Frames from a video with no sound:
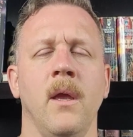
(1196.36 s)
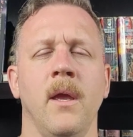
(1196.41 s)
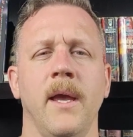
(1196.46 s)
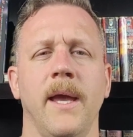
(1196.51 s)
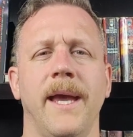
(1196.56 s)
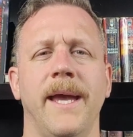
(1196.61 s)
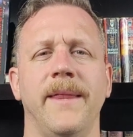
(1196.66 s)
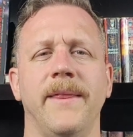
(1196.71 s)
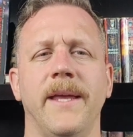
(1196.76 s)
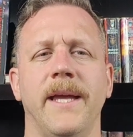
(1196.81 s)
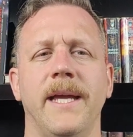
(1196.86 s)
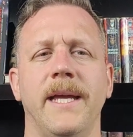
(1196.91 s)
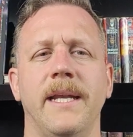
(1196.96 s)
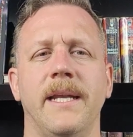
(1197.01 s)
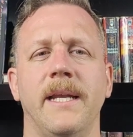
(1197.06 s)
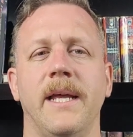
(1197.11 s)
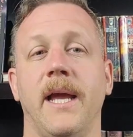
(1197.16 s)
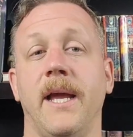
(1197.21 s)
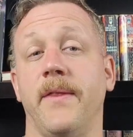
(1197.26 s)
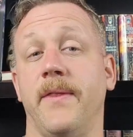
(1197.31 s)
And
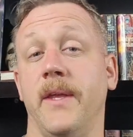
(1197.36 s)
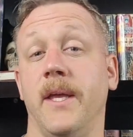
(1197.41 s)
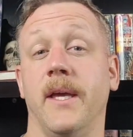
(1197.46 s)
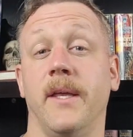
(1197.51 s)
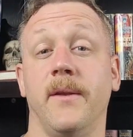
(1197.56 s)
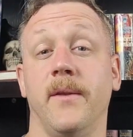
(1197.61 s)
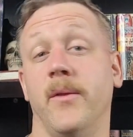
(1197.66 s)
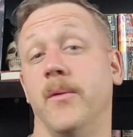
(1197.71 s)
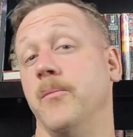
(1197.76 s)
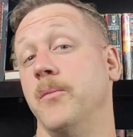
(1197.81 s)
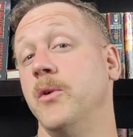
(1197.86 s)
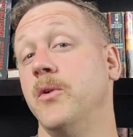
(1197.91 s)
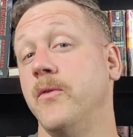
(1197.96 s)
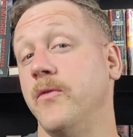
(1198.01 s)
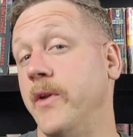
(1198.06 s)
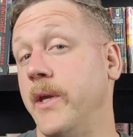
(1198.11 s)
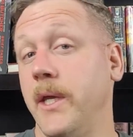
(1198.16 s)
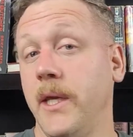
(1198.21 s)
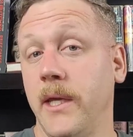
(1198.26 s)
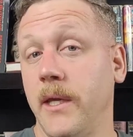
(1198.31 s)
then at the end of the
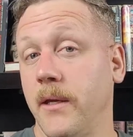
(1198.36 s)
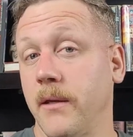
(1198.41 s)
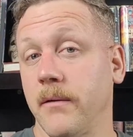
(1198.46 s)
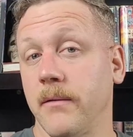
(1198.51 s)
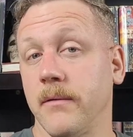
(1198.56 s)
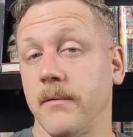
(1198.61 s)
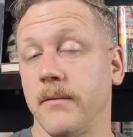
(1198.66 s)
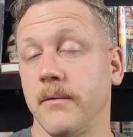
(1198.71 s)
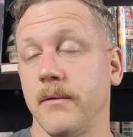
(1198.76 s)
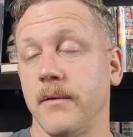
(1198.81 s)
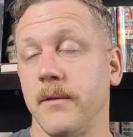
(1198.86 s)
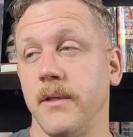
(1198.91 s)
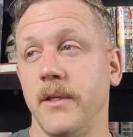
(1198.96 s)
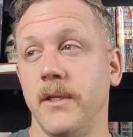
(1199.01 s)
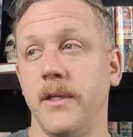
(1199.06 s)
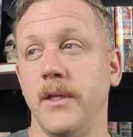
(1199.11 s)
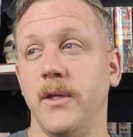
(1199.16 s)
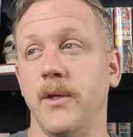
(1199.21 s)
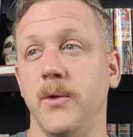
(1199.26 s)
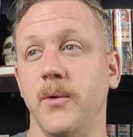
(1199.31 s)
movie,
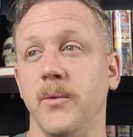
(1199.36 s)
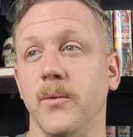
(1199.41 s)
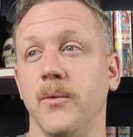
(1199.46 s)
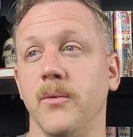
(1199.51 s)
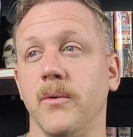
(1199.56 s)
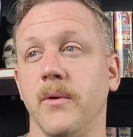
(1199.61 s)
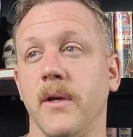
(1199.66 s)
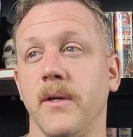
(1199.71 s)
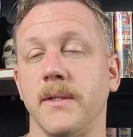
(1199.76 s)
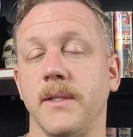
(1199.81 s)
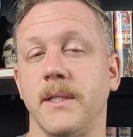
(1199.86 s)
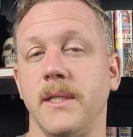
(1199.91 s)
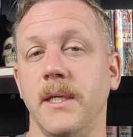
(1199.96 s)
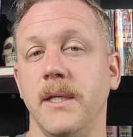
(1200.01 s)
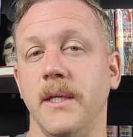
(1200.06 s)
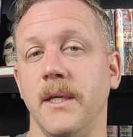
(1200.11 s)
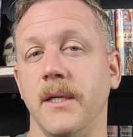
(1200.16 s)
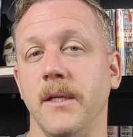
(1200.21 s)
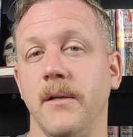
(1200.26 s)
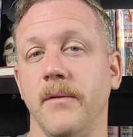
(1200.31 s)
you see
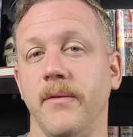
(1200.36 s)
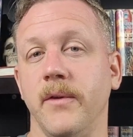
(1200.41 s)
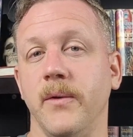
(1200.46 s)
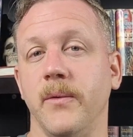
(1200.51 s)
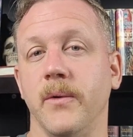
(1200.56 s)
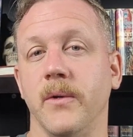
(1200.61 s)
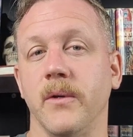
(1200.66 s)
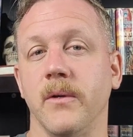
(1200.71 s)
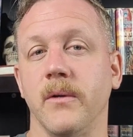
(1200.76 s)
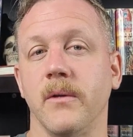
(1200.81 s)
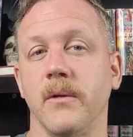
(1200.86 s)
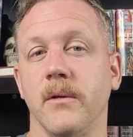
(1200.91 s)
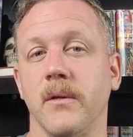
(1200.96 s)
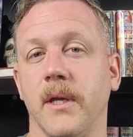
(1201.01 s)
the interviewer